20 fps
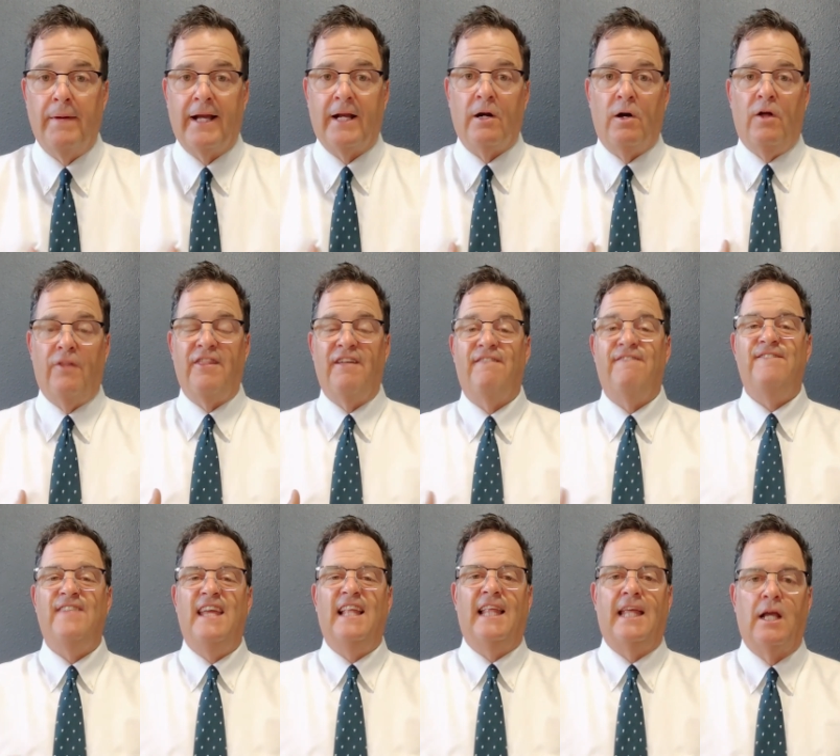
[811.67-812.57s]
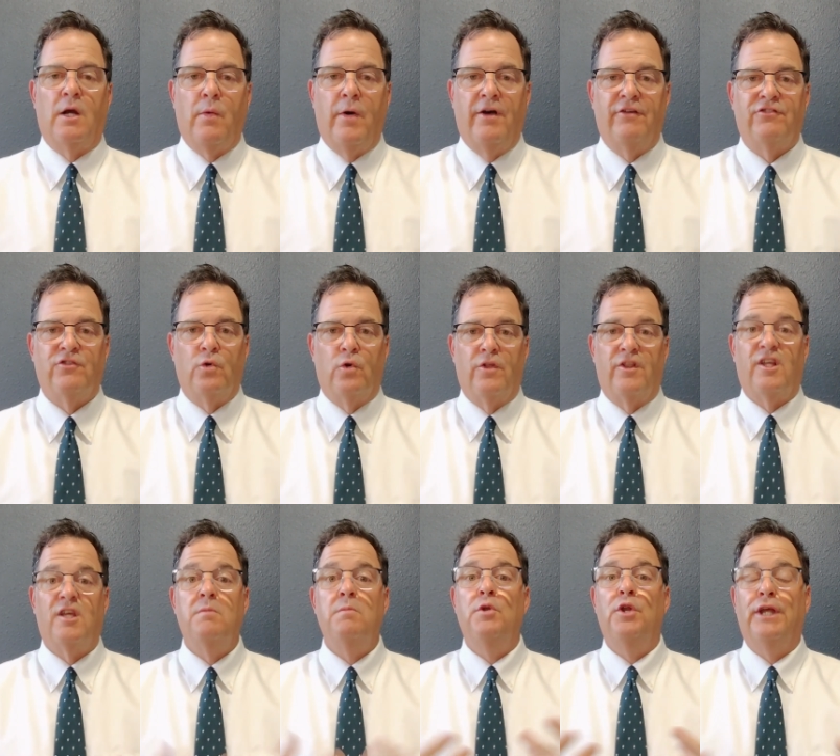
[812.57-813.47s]
I call it the feeling question or the
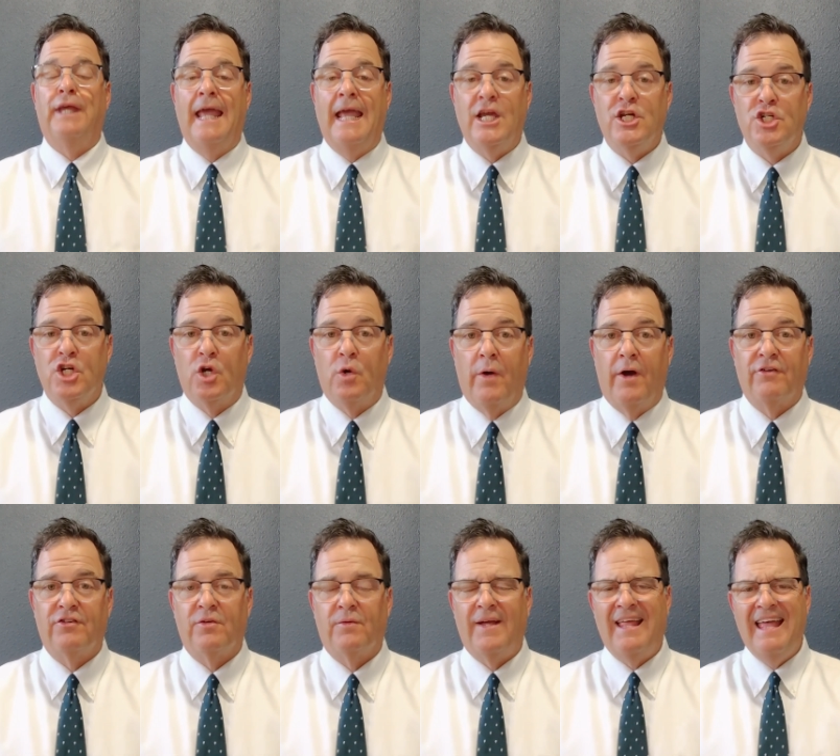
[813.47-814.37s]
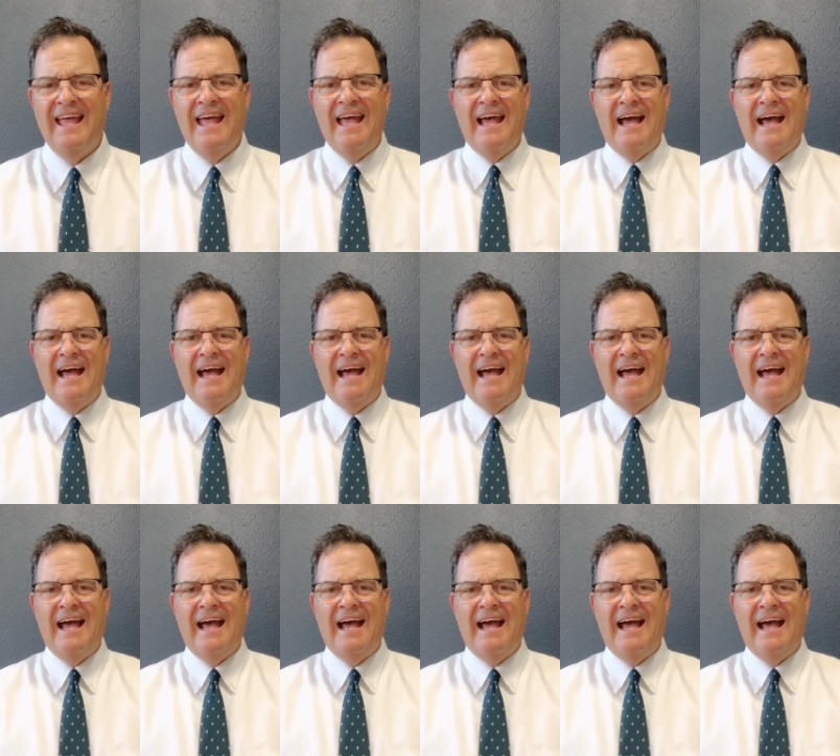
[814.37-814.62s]
communication question, right?